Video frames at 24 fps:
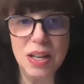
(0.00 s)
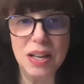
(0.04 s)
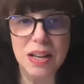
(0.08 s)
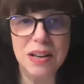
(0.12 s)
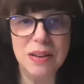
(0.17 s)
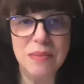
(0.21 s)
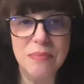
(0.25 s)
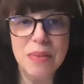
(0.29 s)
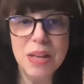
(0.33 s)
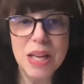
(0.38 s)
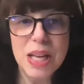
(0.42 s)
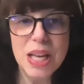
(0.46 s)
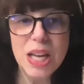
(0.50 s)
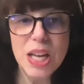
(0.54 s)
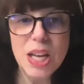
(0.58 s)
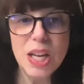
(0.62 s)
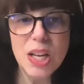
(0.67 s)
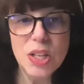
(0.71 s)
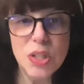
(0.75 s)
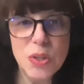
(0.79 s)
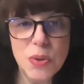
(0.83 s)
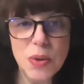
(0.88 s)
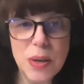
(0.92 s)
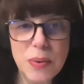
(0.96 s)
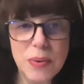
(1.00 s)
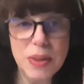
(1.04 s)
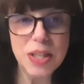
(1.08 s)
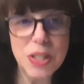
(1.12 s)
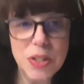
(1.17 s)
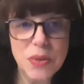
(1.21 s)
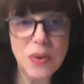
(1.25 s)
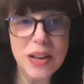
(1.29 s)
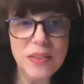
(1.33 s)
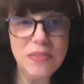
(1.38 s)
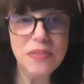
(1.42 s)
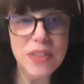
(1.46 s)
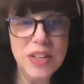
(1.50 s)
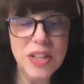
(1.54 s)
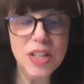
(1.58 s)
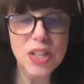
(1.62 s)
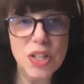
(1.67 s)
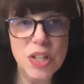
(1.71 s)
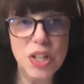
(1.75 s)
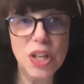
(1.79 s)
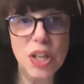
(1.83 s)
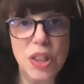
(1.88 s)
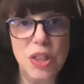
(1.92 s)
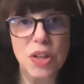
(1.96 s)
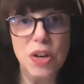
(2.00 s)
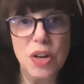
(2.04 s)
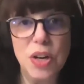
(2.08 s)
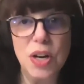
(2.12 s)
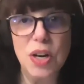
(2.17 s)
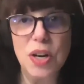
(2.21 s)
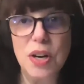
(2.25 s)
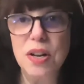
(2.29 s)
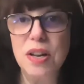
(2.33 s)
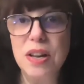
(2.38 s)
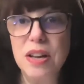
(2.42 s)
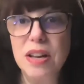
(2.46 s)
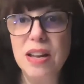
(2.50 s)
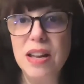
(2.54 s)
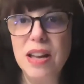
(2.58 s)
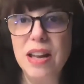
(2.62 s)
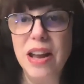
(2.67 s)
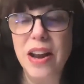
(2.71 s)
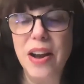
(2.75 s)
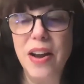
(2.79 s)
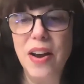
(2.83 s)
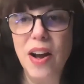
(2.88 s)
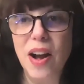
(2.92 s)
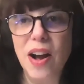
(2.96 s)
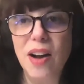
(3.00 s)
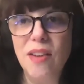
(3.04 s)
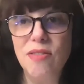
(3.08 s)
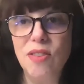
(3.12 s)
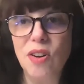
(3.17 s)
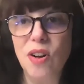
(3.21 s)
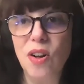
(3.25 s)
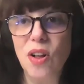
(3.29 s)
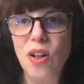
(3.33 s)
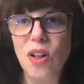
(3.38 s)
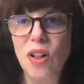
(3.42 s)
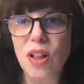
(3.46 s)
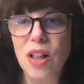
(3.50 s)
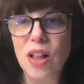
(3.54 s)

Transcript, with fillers: So anyway, so I'd finished the 3rd novel.